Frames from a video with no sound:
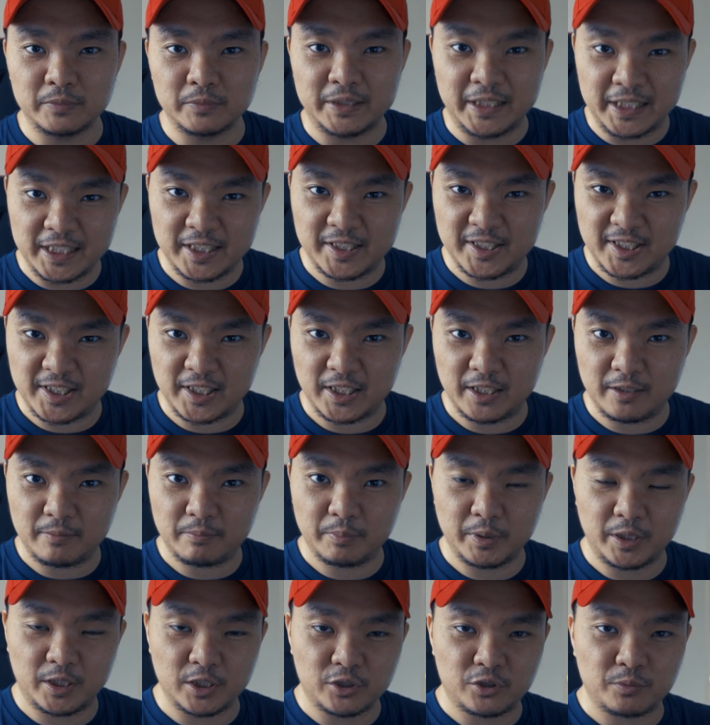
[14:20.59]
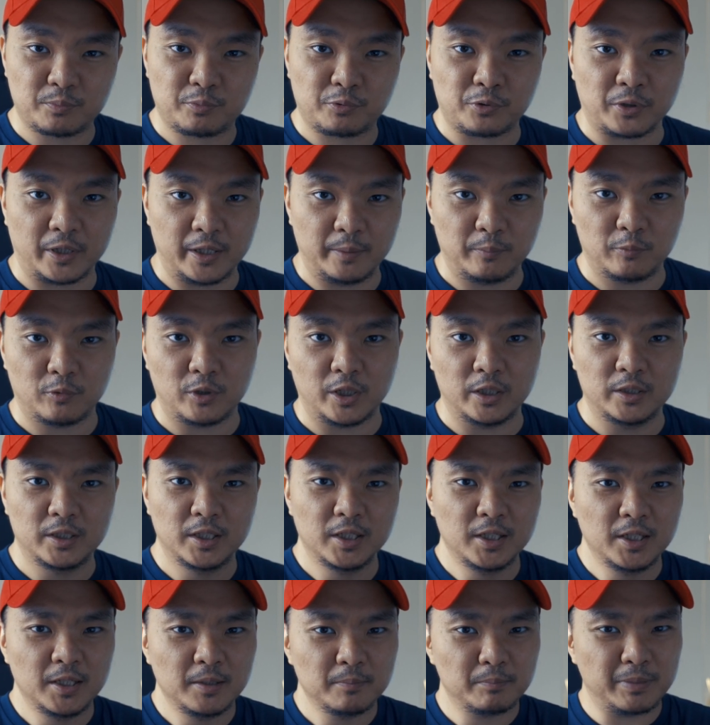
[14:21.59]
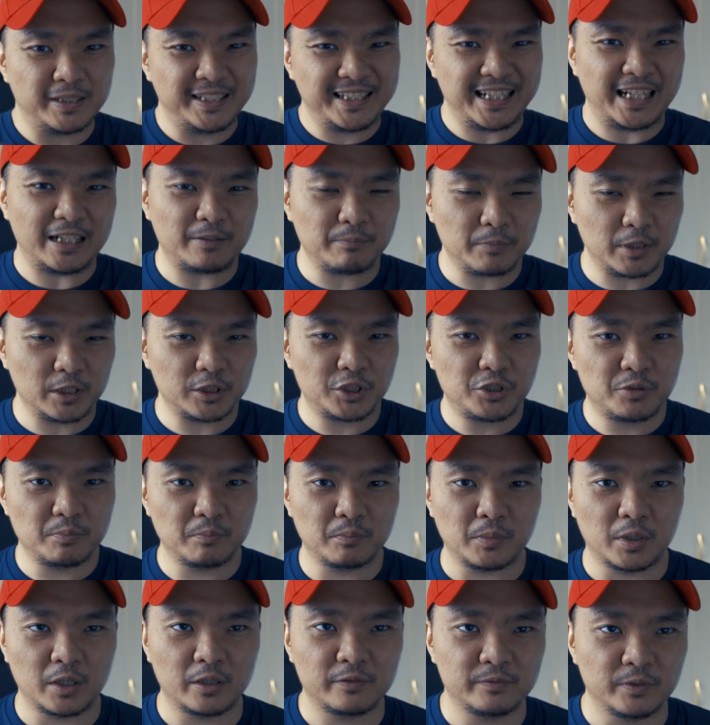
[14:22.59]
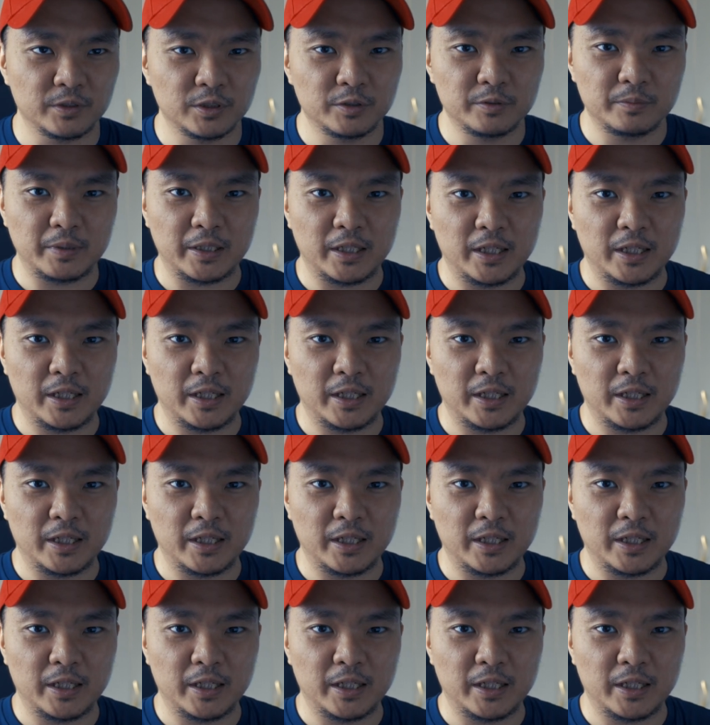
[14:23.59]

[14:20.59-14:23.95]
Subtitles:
DC because of Prime 1, but not much Marvel.